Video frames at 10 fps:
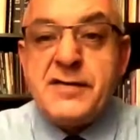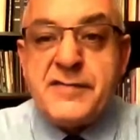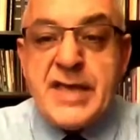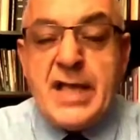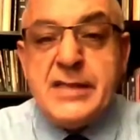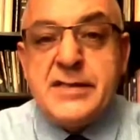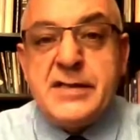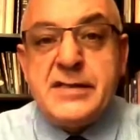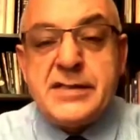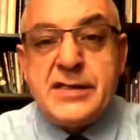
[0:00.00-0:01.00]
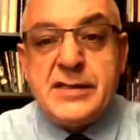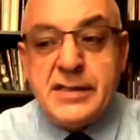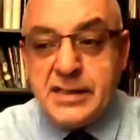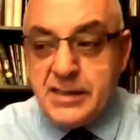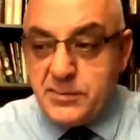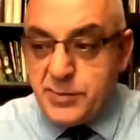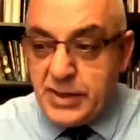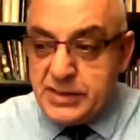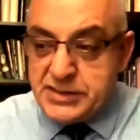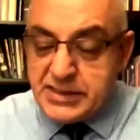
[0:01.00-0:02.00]
of Yalda, the
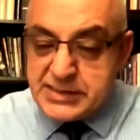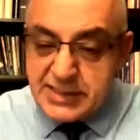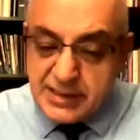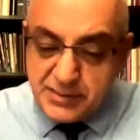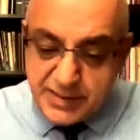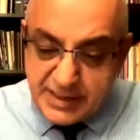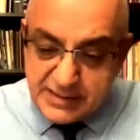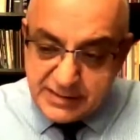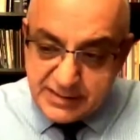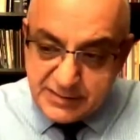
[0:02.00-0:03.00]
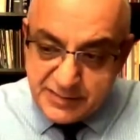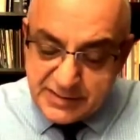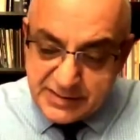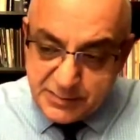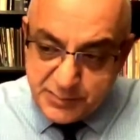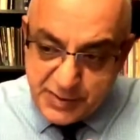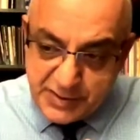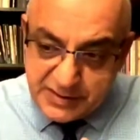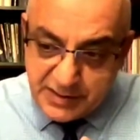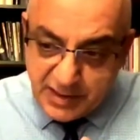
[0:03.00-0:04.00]
Persians celebrated it with the
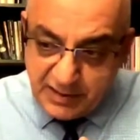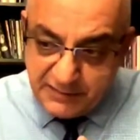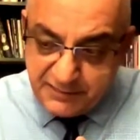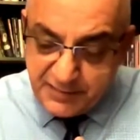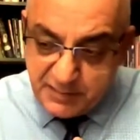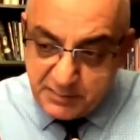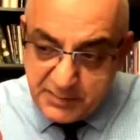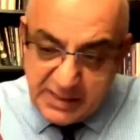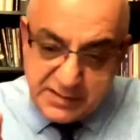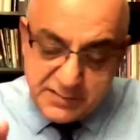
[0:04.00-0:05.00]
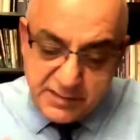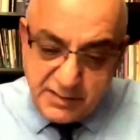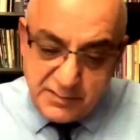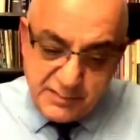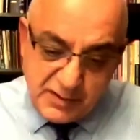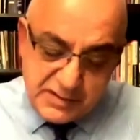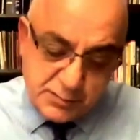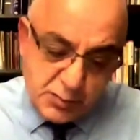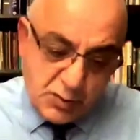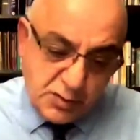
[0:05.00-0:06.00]
birth of Mithra, was
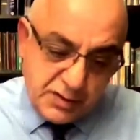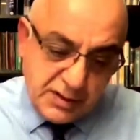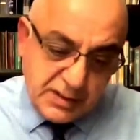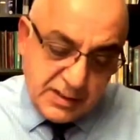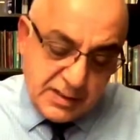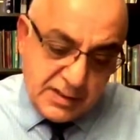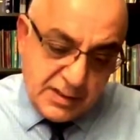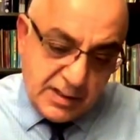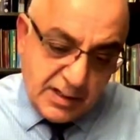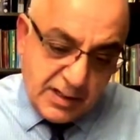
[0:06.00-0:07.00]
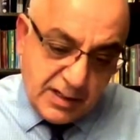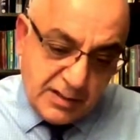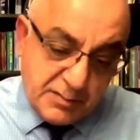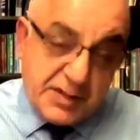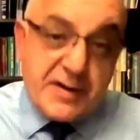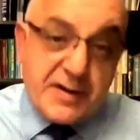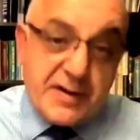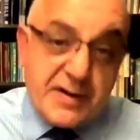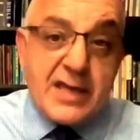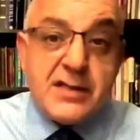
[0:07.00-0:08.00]
born
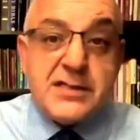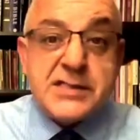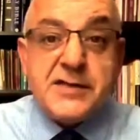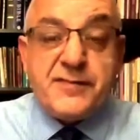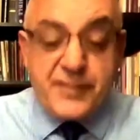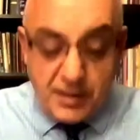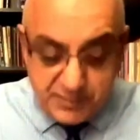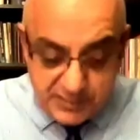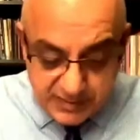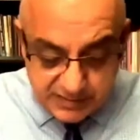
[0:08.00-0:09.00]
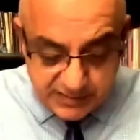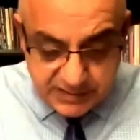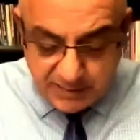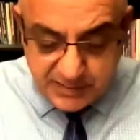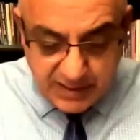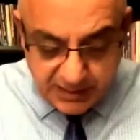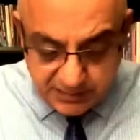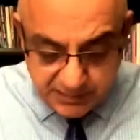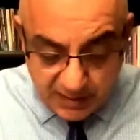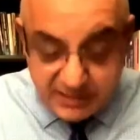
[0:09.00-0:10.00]
miraculously from some kind of
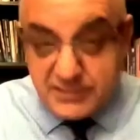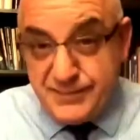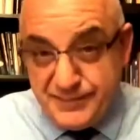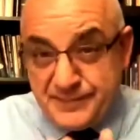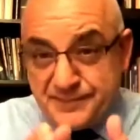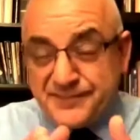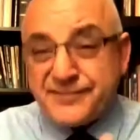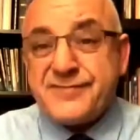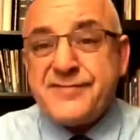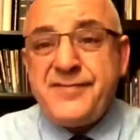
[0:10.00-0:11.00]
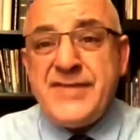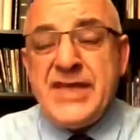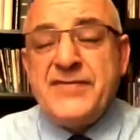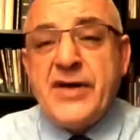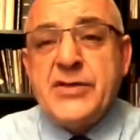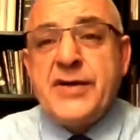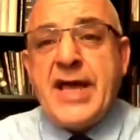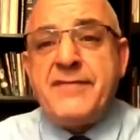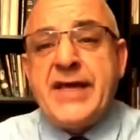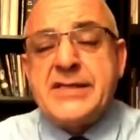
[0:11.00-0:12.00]
rock. If I don't
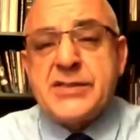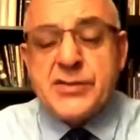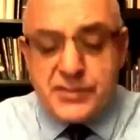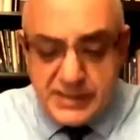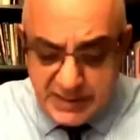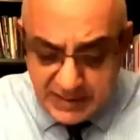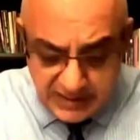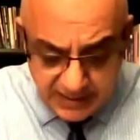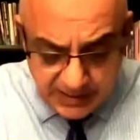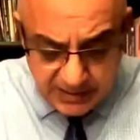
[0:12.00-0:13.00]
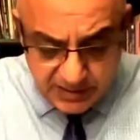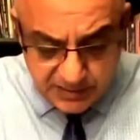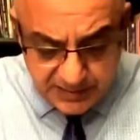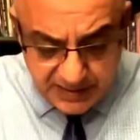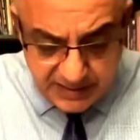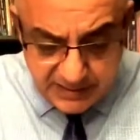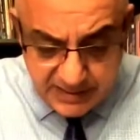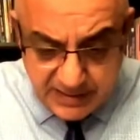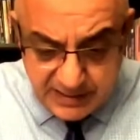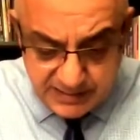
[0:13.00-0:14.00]
have that story correct,
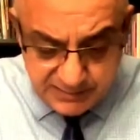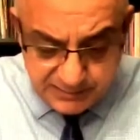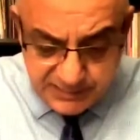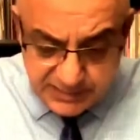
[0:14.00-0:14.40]
if